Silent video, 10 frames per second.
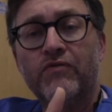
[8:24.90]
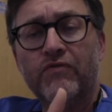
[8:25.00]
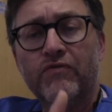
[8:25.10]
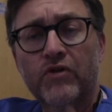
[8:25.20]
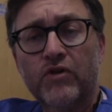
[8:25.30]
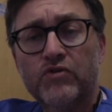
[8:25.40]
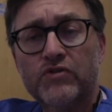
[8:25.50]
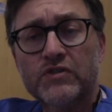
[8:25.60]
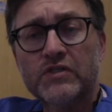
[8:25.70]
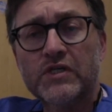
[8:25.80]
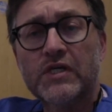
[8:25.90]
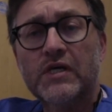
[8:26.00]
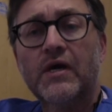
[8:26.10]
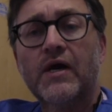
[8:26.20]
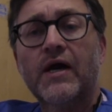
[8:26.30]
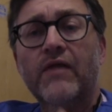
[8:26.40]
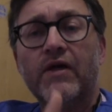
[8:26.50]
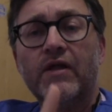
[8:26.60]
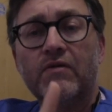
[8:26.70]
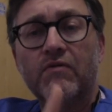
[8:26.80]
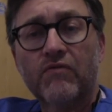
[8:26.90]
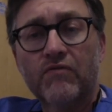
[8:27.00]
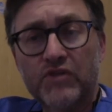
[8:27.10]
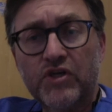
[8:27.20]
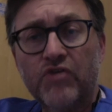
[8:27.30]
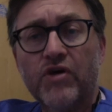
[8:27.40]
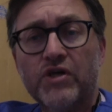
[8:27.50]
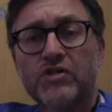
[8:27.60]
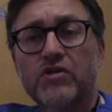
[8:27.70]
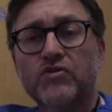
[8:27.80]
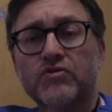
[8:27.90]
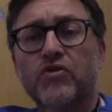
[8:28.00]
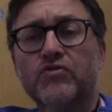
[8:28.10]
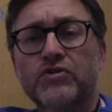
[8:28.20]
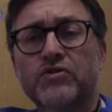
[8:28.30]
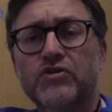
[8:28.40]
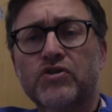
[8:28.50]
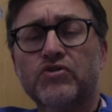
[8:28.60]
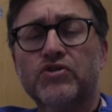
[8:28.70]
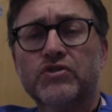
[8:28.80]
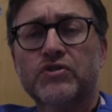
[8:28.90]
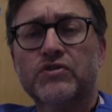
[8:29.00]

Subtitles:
of lucency and then deterioration and loss of consciousness.